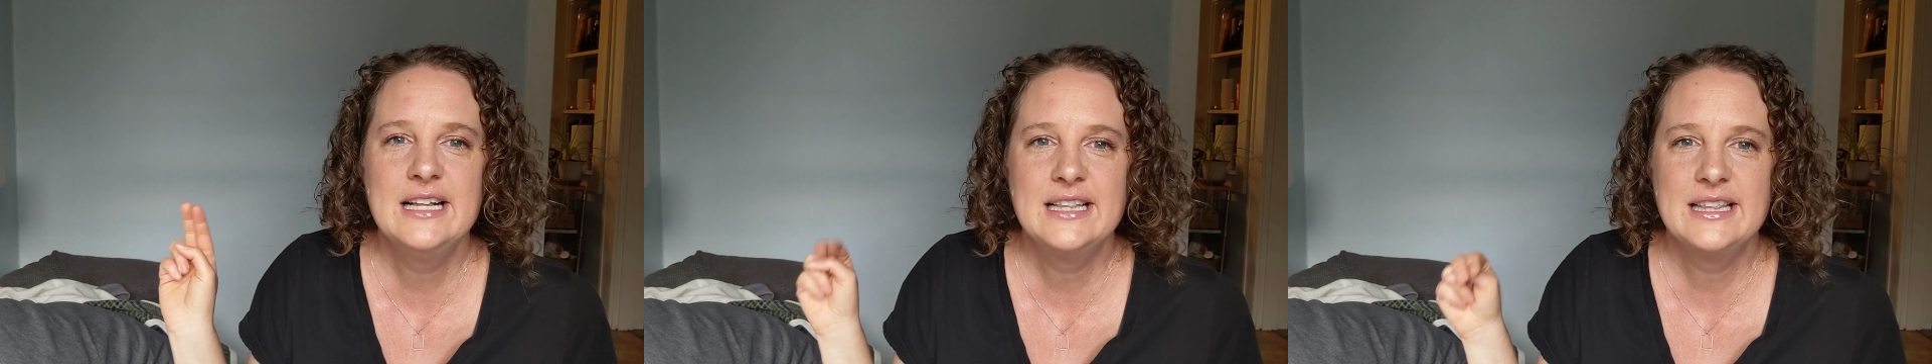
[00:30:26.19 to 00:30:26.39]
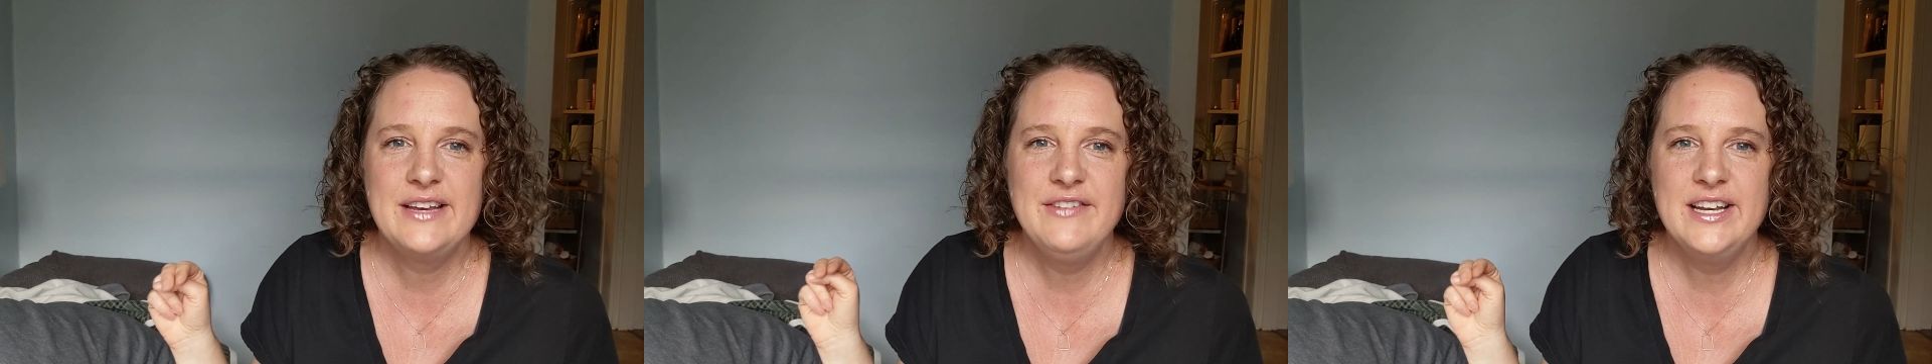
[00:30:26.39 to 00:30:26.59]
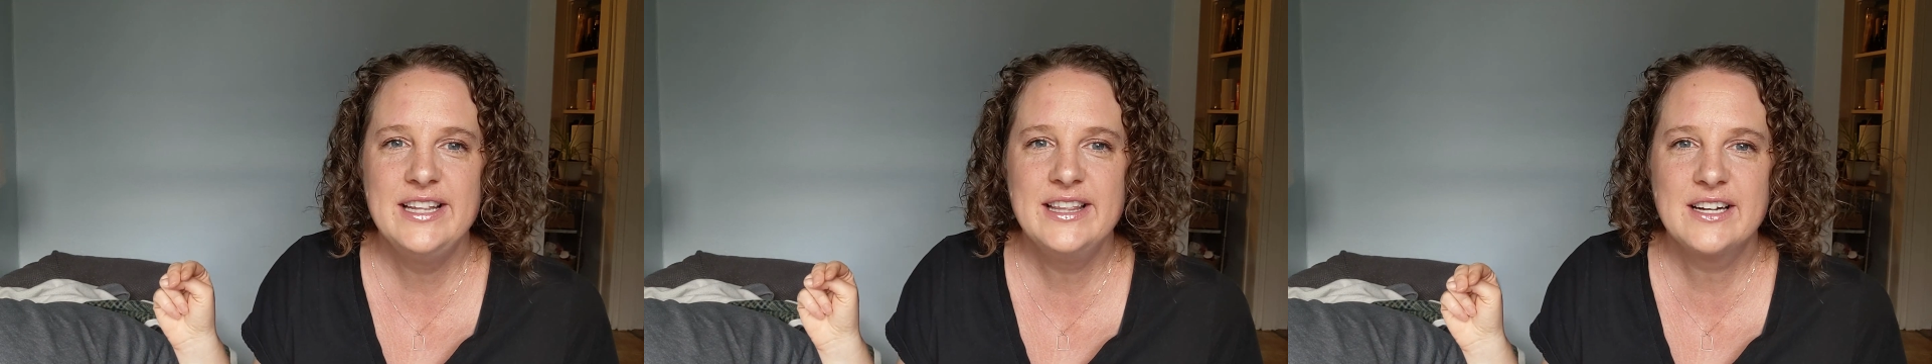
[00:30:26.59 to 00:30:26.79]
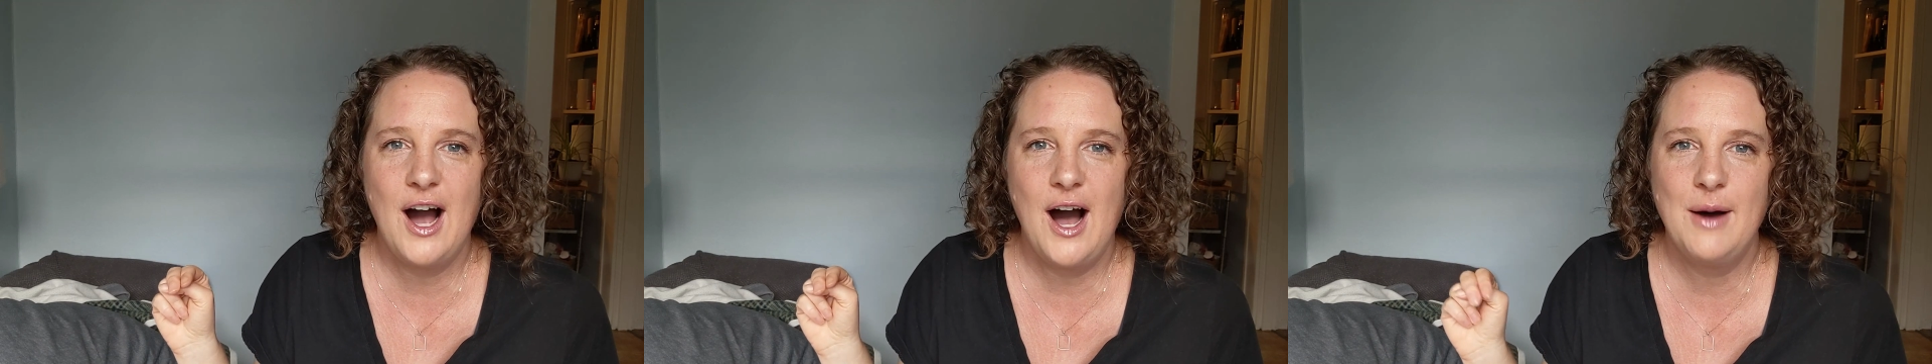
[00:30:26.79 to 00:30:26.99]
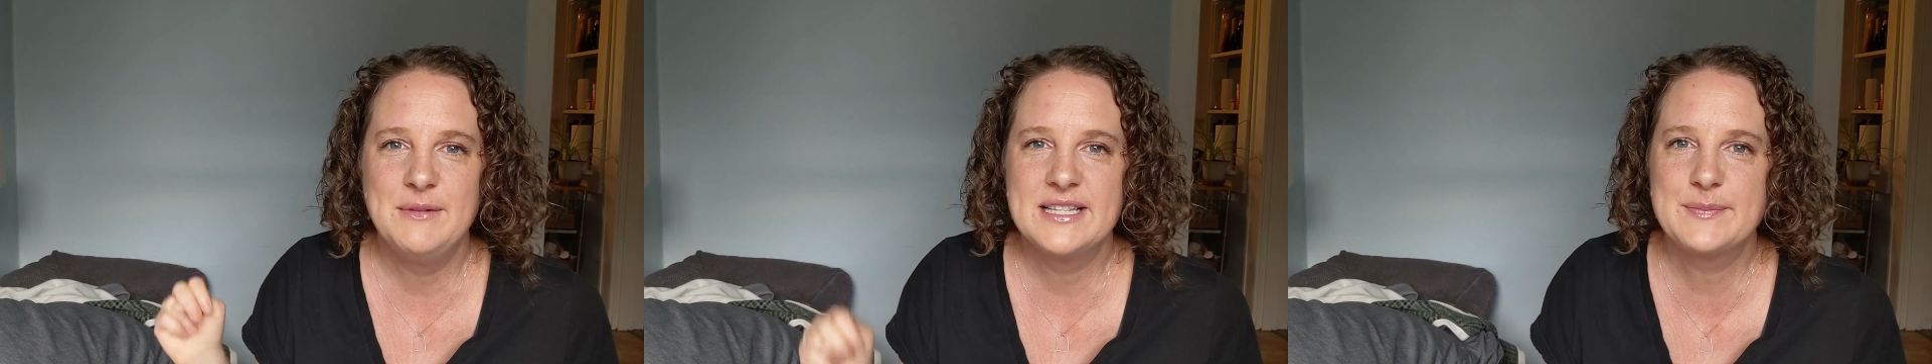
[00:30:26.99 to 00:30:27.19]
leave it in the
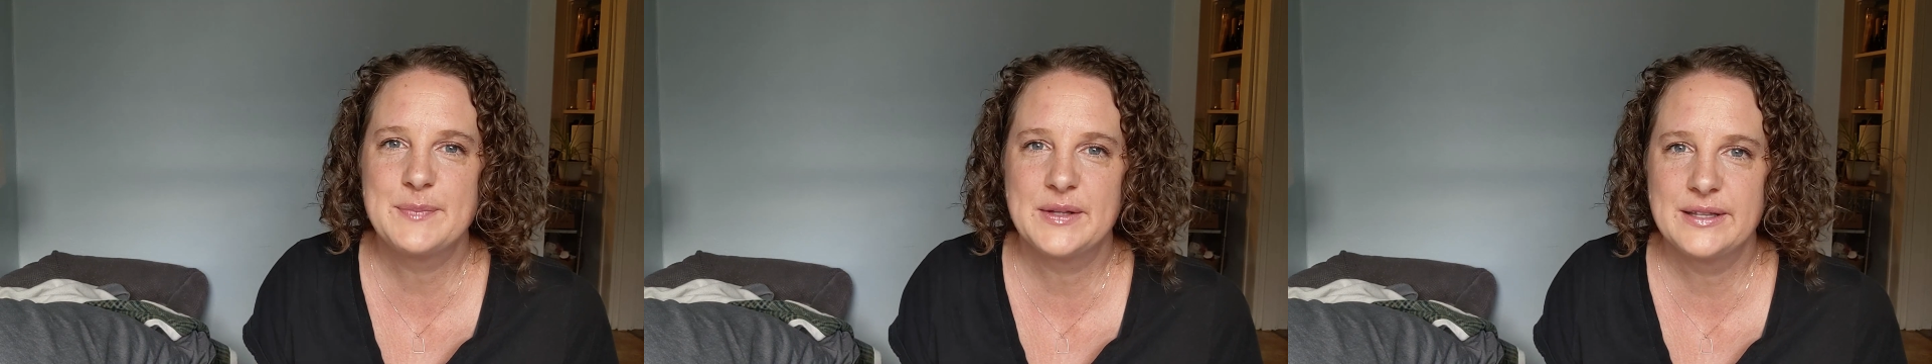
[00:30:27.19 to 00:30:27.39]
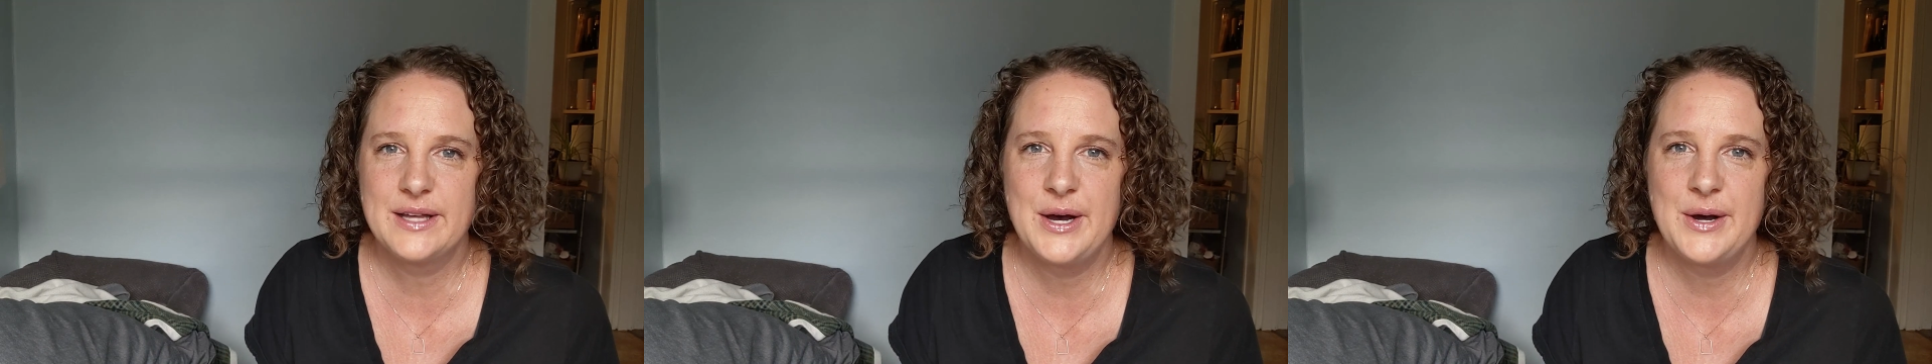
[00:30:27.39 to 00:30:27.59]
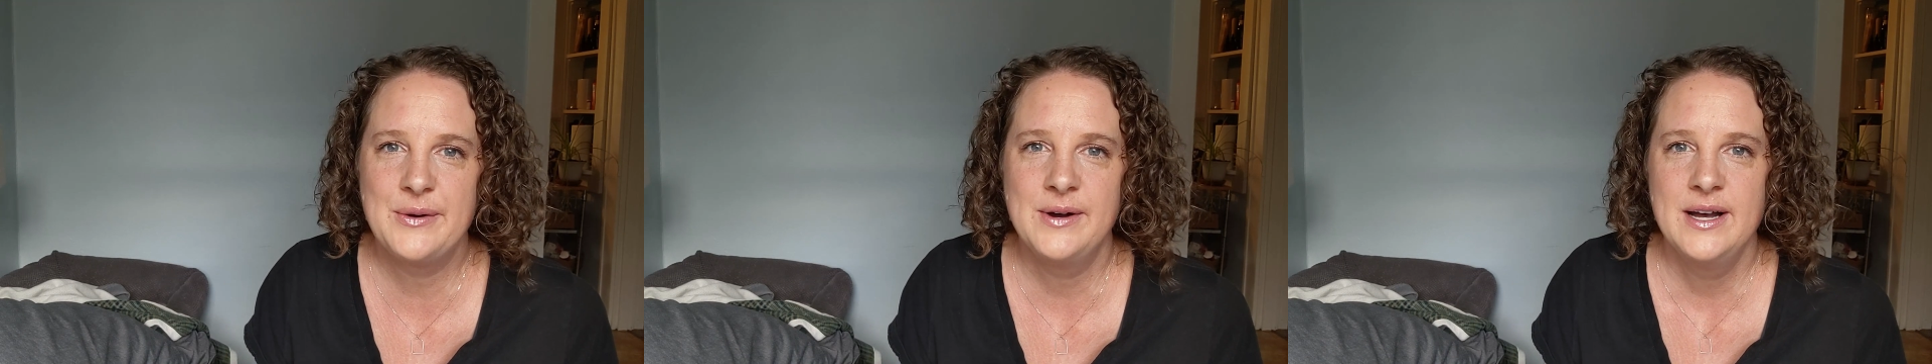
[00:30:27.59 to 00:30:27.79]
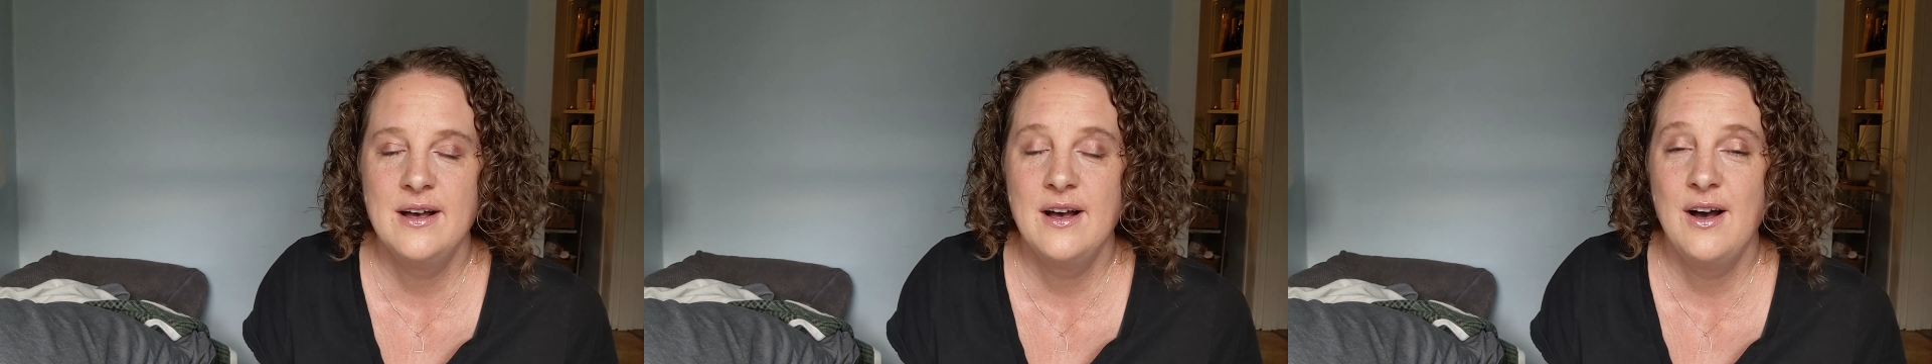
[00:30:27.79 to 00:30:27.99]
comments below.